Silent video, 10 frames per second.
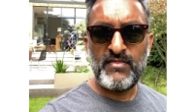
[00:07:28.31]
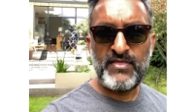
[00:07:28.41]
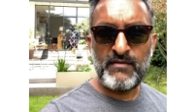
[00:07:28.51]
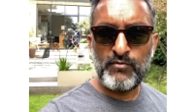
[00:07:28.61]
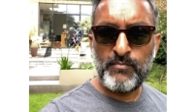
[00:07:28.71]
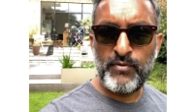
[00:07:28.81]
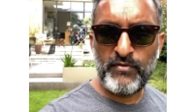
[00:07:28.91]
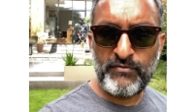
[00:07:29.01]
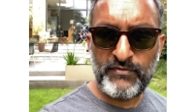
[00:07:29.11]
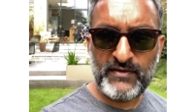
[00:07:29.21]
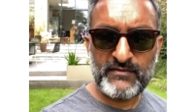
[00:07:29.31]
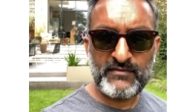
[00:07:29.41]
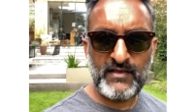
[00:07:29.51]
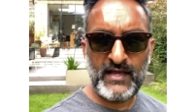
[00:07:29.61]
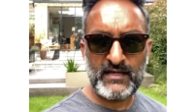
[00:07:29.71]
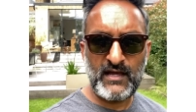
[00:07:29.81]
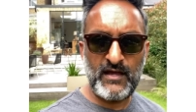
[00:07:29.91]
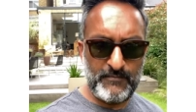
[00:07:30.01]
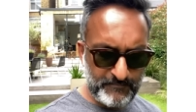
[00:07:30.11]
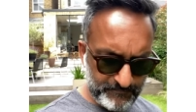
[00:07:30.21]
they will put things like
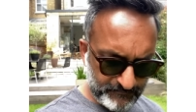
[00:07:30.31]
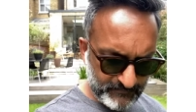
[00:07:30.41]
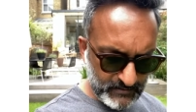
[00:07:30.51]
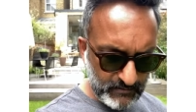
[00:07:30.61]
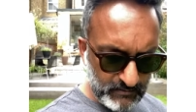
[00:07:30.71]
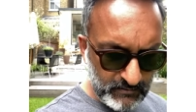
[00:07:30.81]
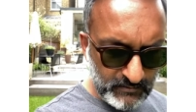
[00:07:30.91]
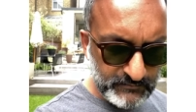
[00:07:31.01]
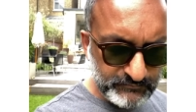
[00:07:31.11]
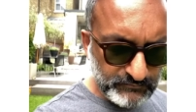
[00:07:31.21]
um,